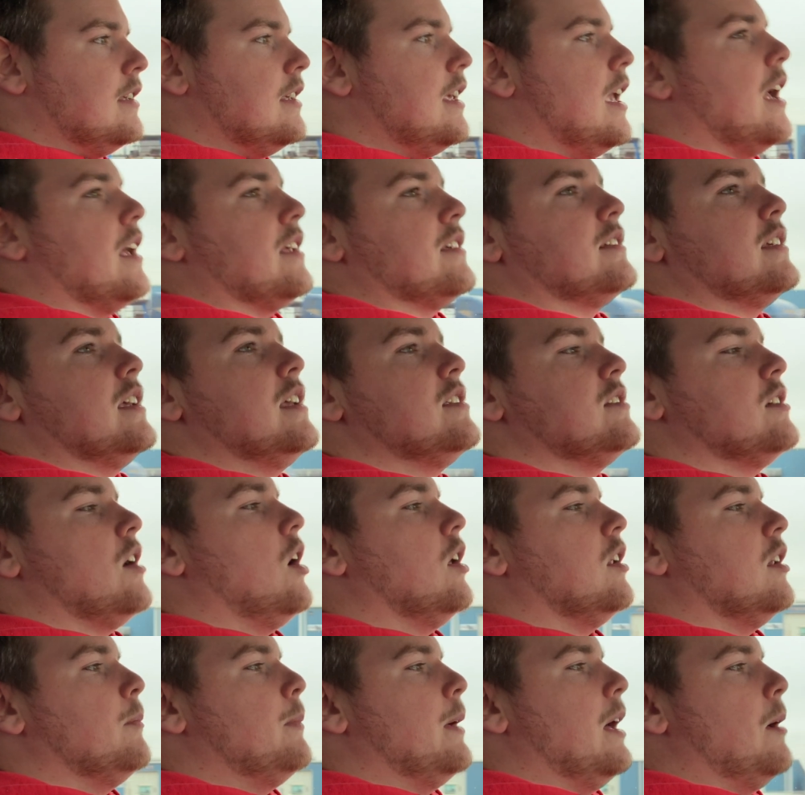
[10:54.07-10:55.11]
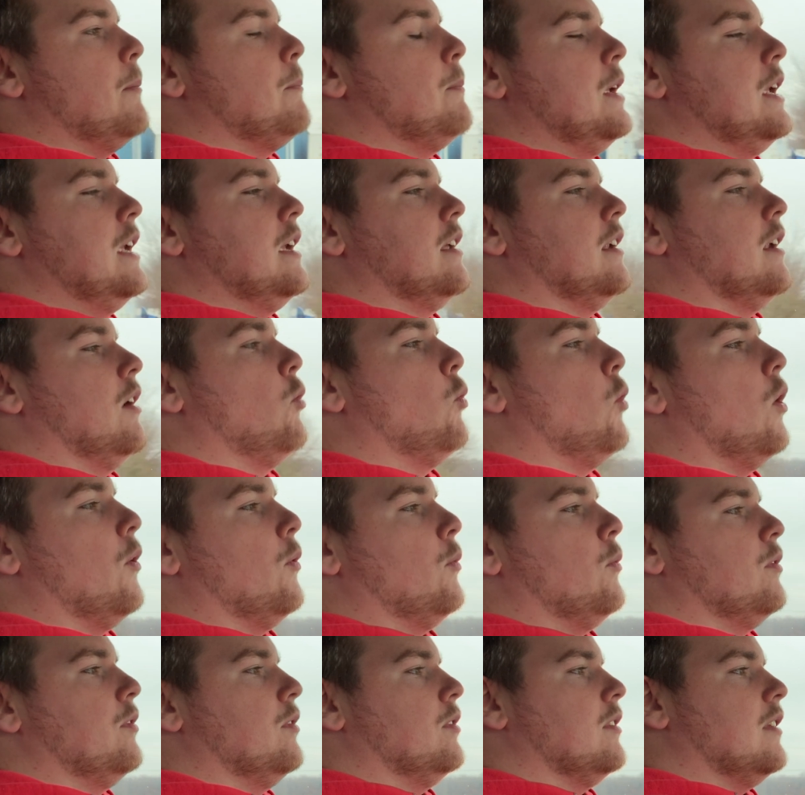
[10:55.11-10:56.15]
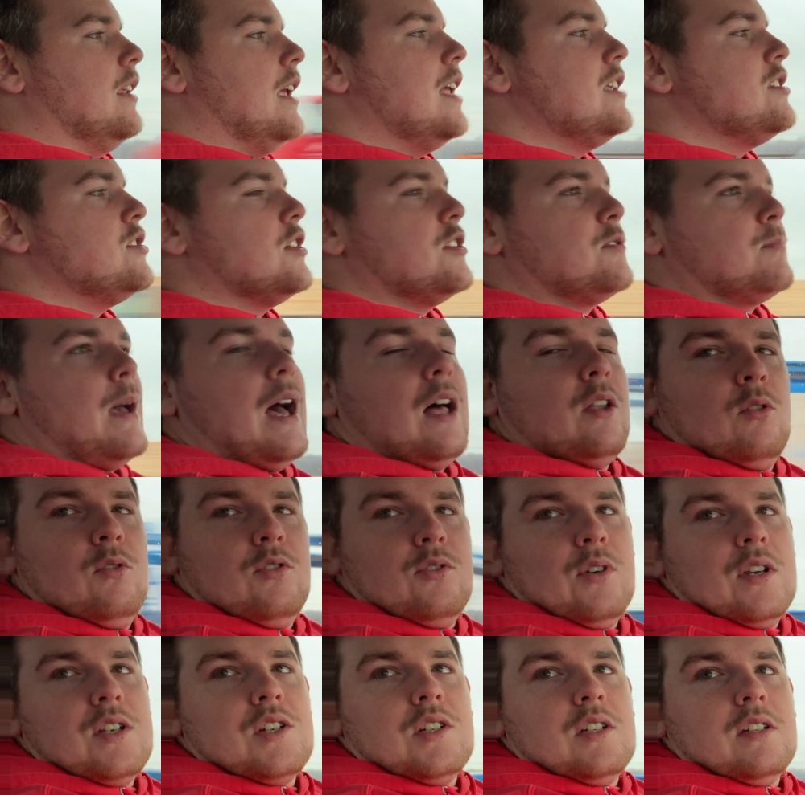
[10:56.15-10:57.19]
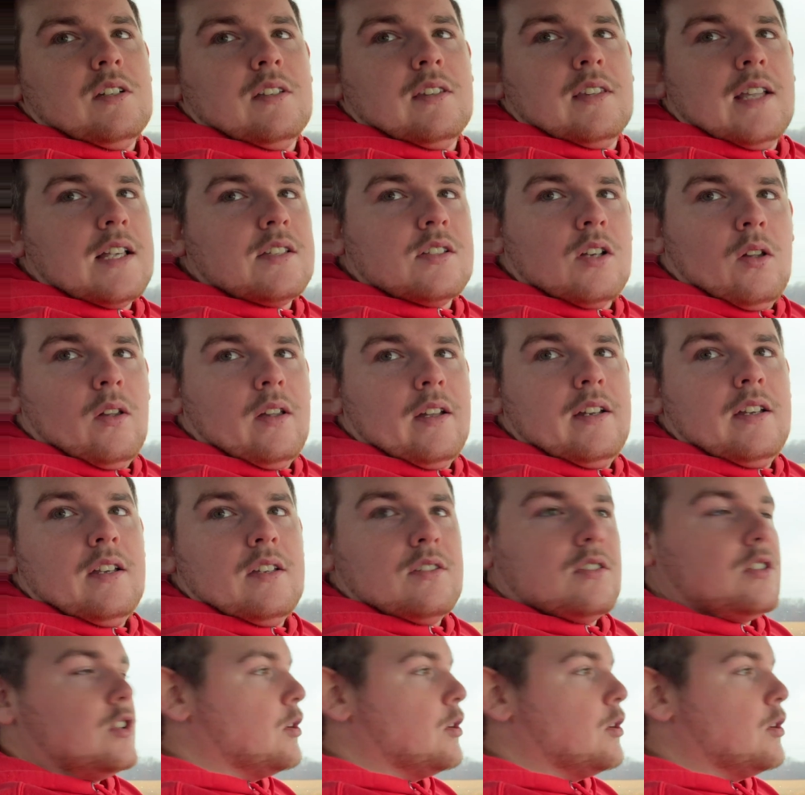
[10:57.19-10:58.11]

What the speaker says: Yes, it's all about it's just malnutrition. That's all it is.